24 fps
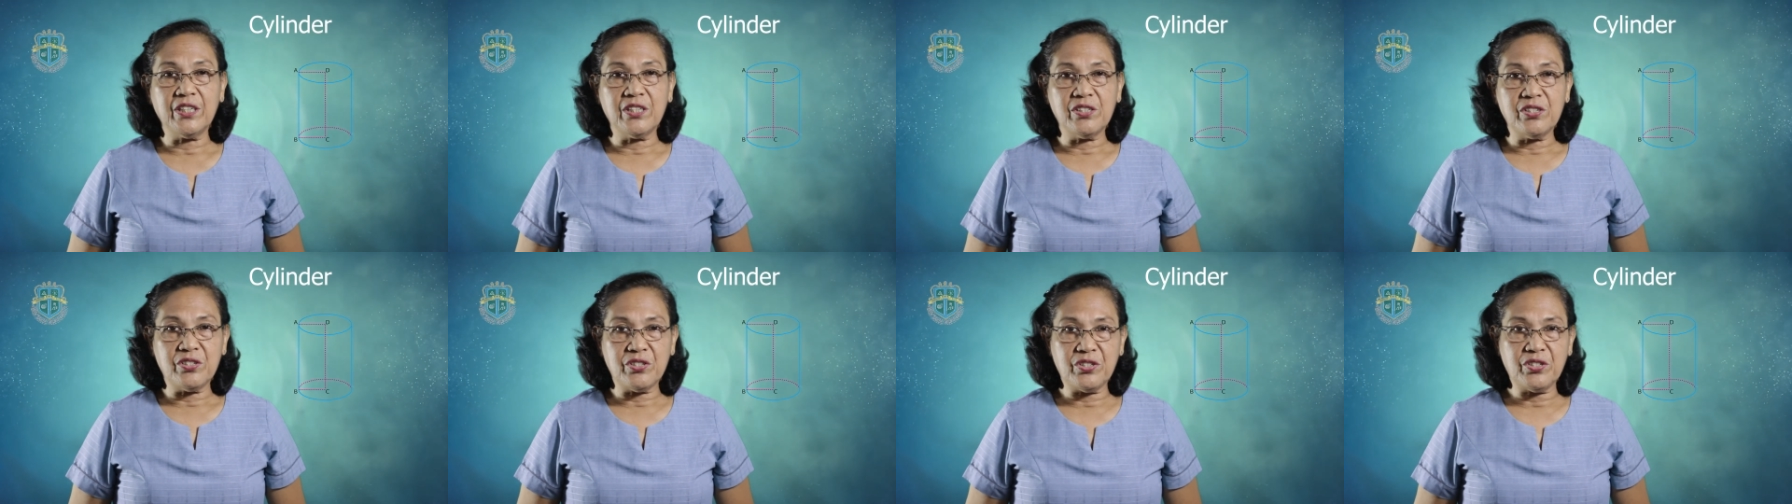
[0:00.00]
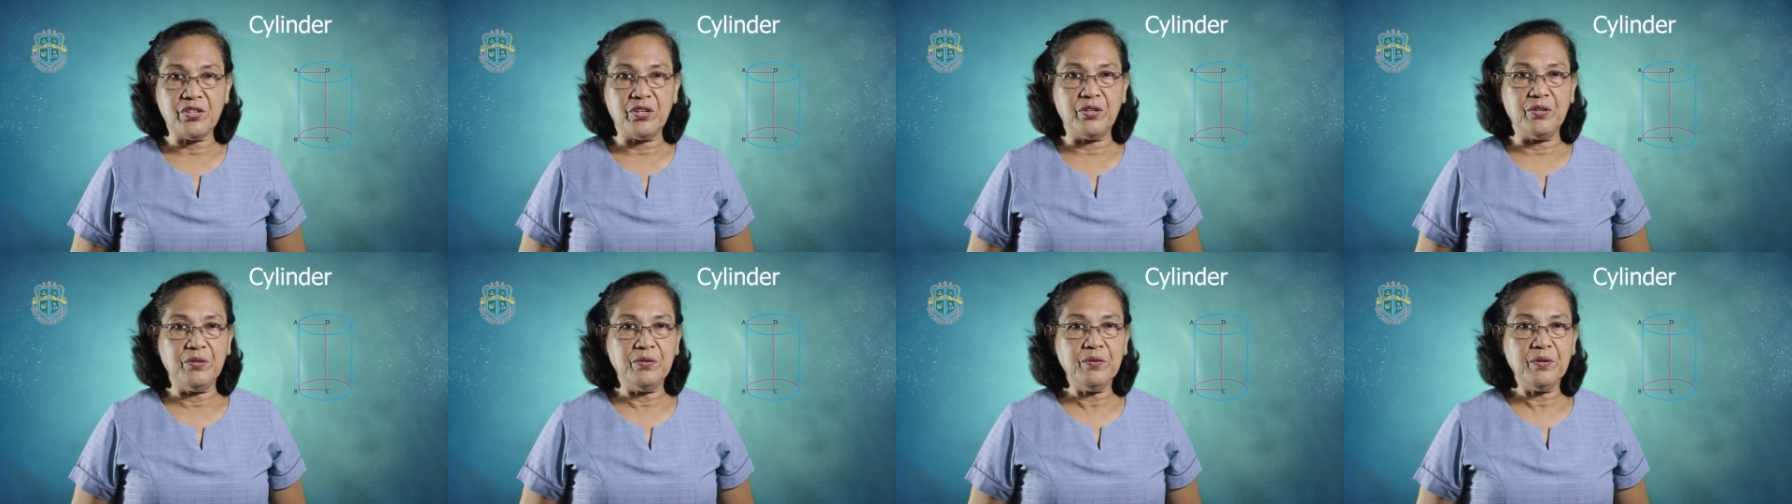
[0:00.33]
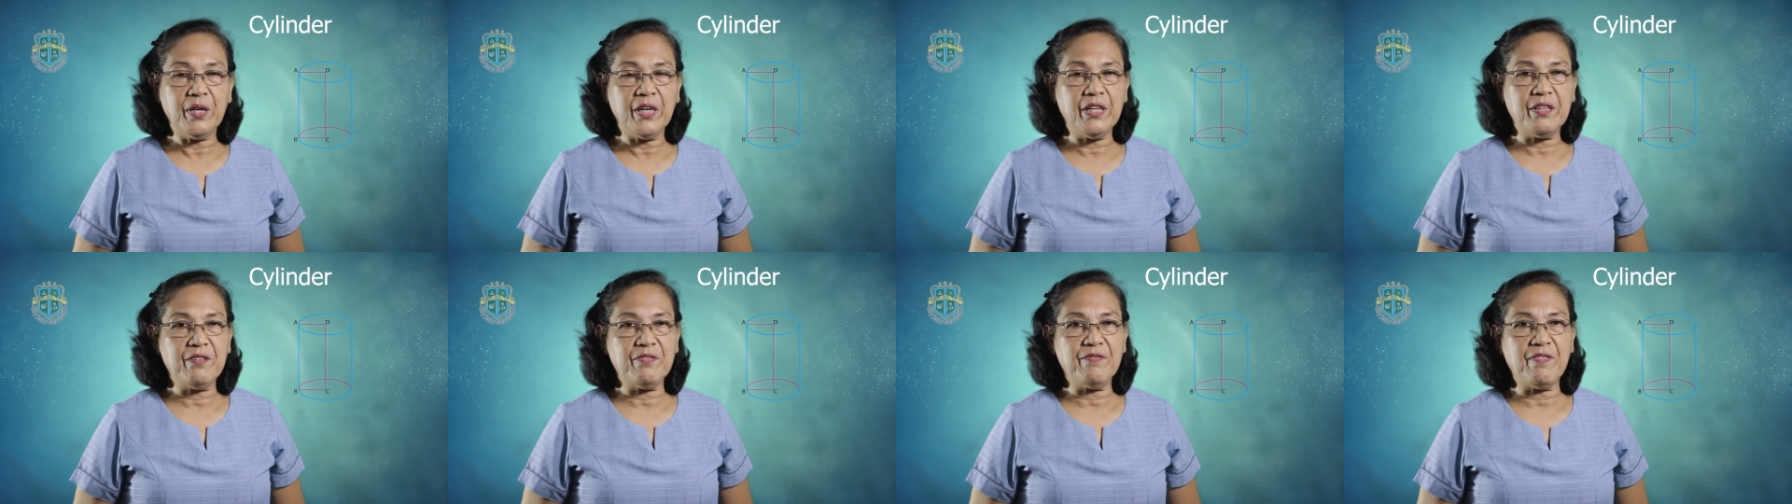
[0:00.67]
So
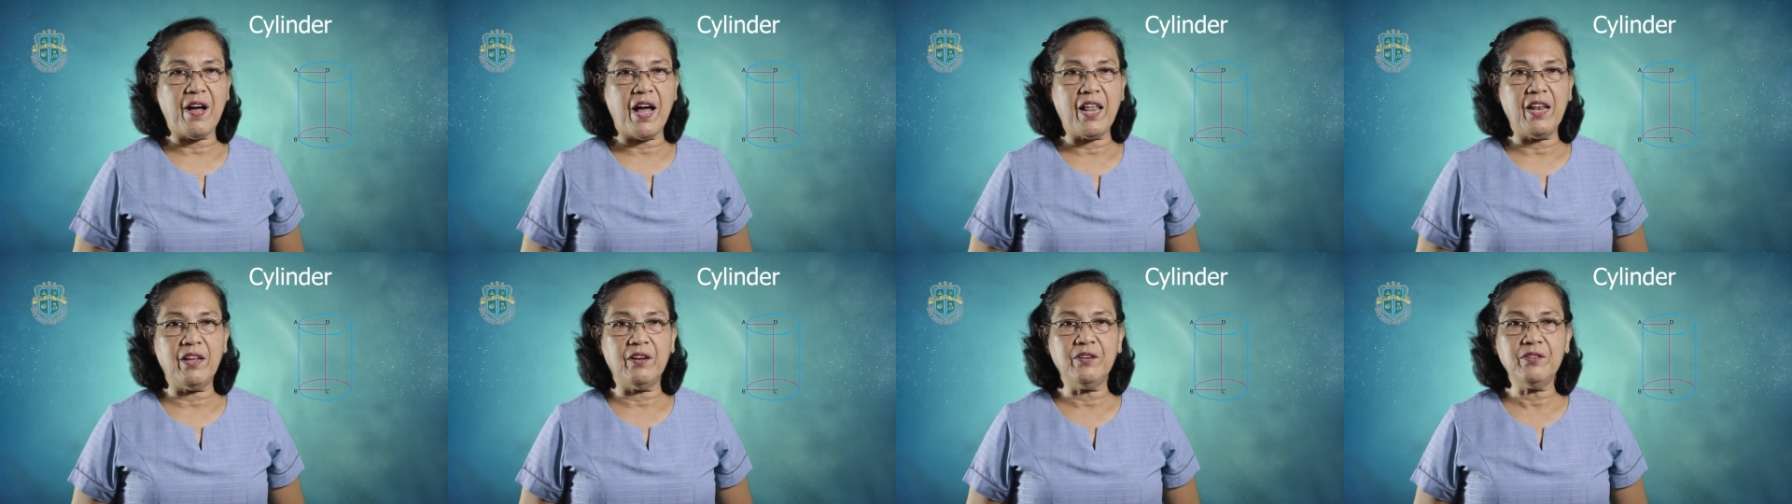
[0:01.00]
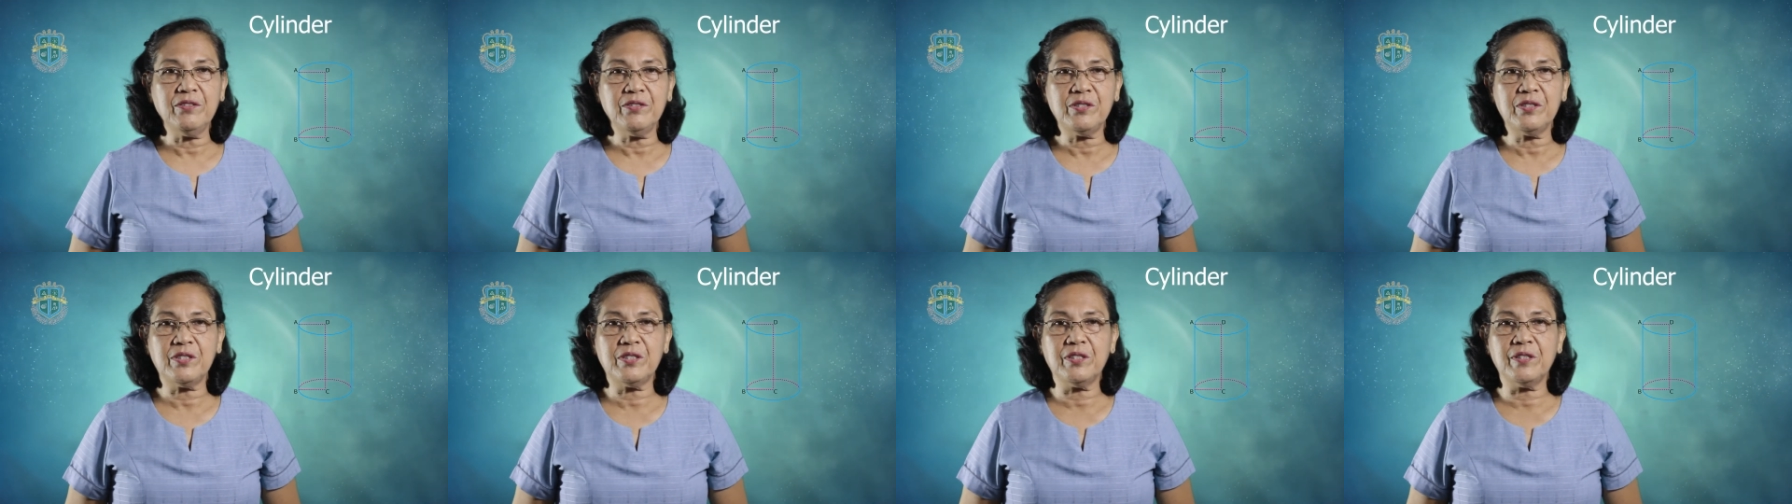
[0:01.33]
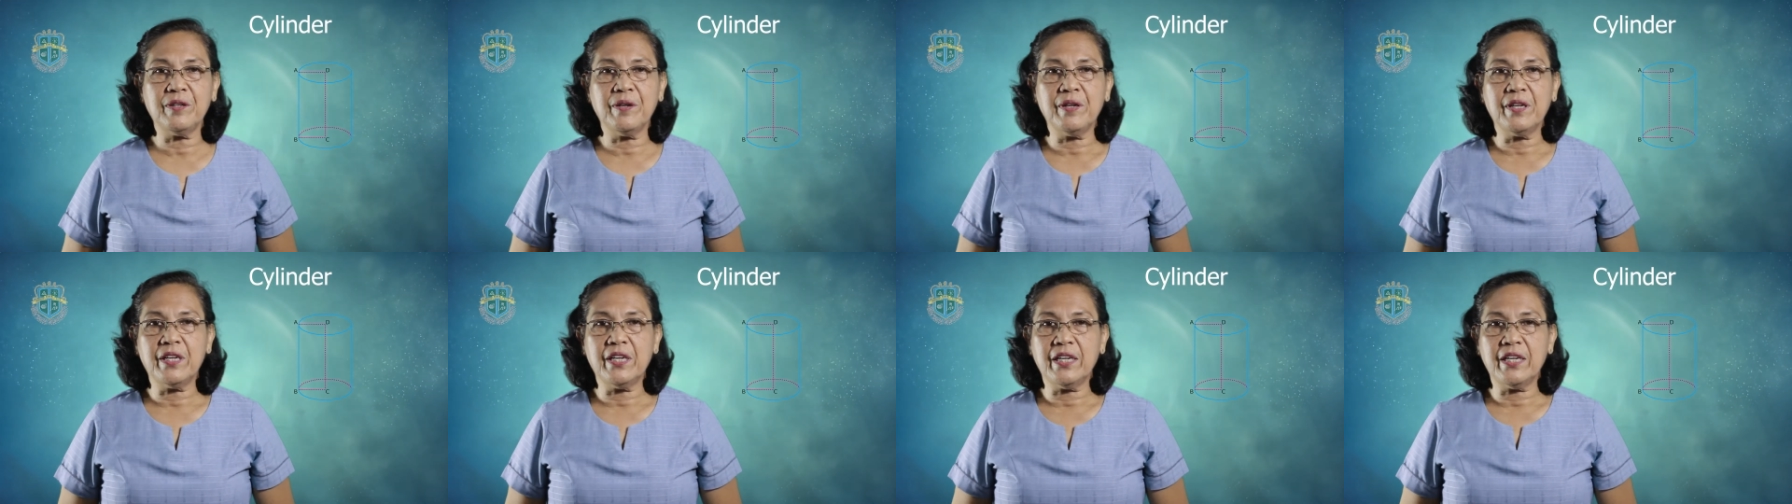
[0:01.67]
it follows